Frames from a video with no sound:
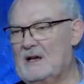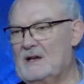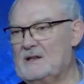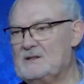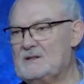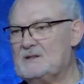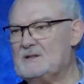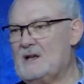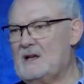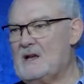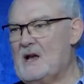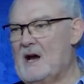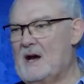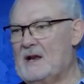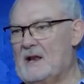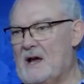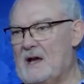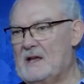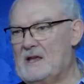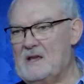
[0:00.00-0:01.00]
Just say,
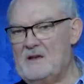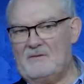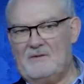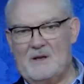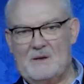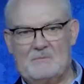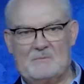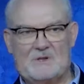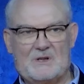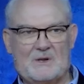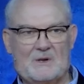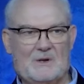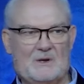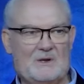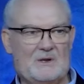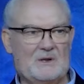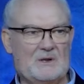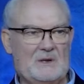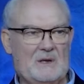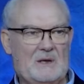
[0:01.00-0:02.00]
God, I give him to
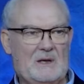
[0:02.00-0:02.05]
her.